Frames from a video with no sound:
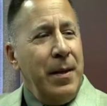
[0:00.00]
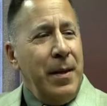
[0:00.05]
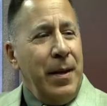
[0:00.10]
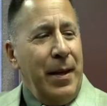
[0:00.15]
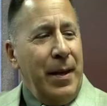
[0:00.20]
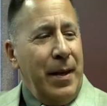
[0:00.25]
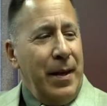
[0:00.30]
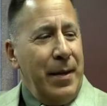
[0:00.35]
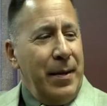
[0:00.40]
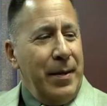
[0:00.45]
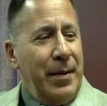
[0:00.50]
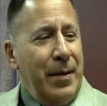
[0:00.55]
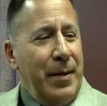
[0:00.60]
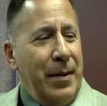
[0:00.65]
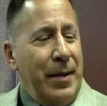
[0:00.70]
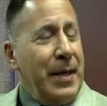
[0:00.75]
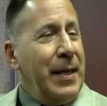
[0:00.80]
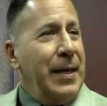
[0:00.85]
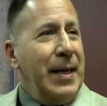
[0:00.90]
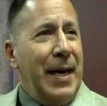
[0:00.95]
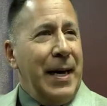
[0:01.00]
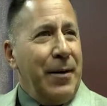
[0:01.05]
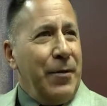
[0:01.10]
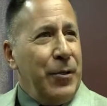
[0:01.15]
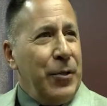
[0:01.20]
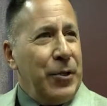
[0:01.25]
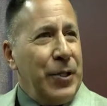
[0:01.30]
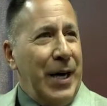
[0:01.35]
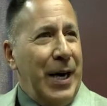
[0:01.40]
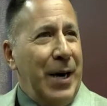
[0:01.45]
And getting out of
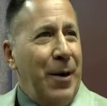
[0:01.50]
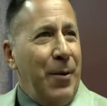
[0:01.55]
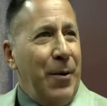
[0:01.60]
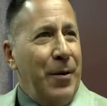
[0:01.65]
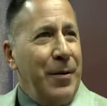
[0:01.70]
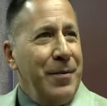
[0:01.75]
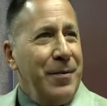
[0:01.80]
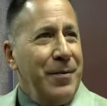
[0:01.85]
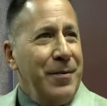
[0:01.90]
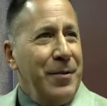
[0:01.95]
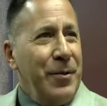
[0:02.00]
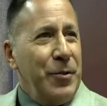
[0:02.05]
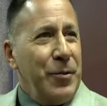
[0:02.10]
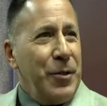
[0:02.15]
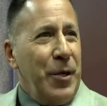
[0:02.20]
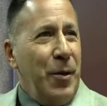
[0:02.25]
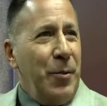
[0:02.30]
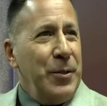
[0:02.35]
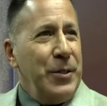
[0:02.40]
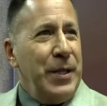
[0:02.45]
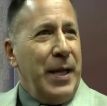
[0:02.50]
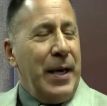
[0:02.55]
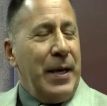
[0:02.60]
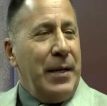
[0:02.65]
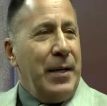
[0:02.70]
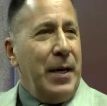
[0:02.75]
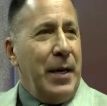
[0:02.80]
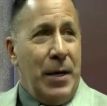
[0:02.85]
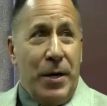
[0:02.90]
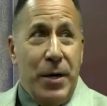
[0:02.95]
the shower, there's always
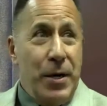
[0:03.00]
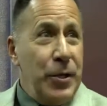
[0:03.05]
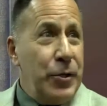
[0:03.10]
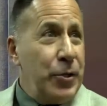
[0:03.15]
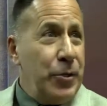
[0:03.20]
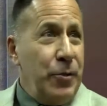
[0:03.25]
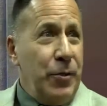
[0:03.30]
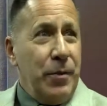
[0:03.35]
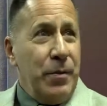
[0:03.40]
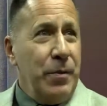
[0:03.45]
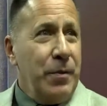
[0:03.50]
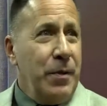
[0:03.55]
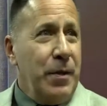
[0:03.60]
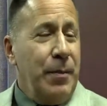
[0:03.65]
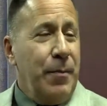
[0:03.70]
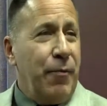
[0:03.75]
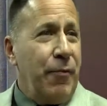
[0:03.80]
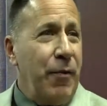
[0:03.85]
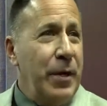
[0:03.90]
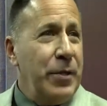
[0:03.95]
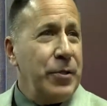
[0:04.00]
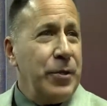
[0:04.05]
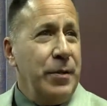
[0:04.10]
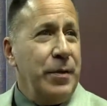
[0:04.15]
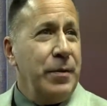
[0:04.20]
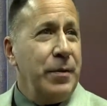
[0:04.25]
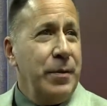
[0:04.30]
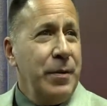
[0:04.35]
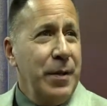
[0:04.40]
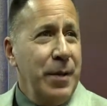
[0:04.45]
that initial
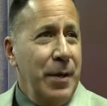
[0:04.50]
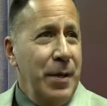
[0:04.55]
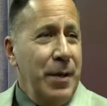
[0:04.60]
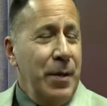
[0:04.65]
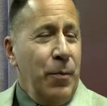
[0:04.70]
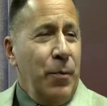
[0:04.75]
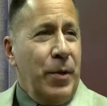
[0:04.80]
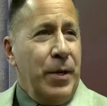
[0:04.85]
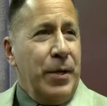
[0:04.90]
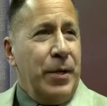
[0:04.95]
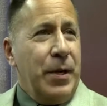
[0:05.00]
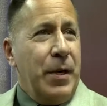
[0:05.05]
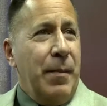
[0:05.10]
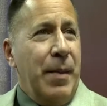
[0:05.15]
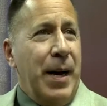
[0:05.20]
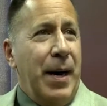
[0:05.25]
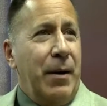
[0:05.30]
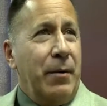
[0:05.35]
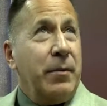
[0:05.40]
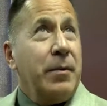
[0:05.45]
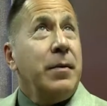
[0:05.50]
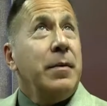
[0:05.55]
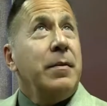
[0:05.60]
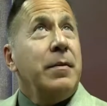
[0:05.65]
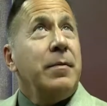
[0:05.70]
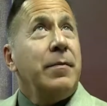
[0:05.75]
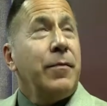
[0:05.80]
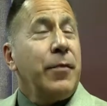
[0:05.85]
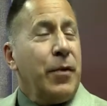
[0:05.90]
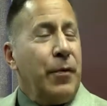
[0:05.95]
impression when you come out,
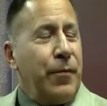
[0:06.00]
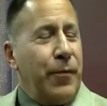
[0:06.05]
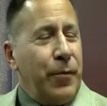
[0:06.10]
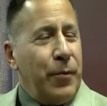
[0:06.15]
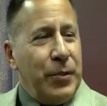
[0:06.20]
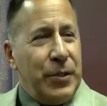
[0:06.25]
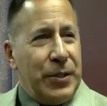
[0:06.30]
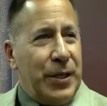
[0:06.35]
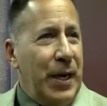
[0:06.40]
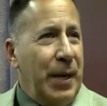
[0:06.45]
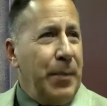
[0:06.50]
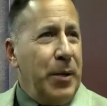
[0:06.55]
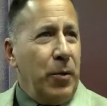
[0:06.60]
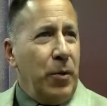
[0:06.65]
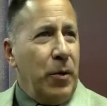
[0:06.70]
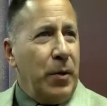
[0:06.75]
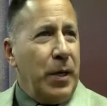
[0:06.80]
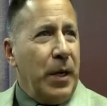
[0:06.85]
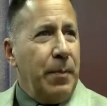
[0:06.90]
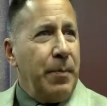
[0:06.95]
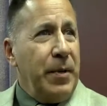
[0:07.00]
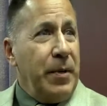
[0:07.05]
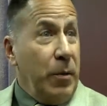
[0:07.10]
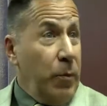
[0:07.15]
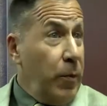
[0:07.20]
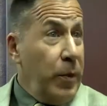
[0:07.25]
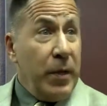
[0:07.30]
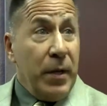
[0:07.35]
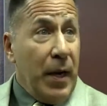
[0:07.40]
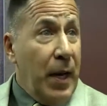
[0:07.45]
and for the first time you look up and you
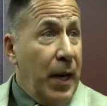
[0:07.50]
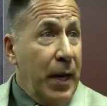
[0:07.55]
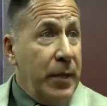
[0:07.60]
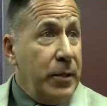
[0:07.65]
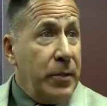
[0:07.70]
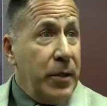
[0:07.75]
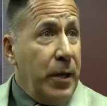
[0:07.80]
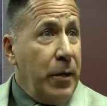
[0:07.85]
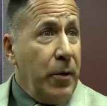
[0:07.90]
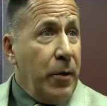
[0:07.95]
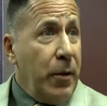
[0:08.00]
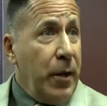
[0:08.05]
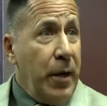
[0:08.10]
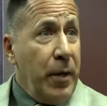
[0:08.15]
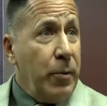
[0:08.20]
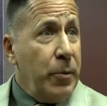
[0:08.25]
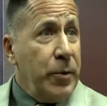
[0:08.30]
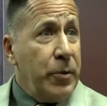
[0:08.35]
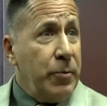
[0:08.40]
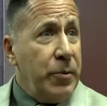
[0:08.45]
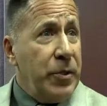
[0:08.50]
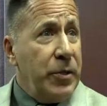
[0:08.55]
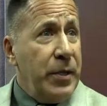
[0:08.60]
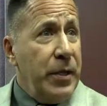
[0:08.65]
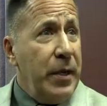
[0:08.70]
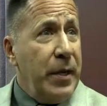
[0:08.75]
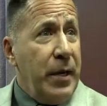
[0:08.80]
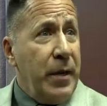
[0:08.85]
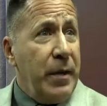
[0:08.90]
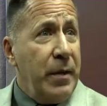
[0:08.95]
realize that your hair is
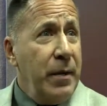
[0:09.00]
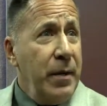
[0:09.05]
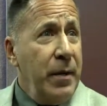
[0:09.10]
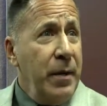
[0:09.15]
receding.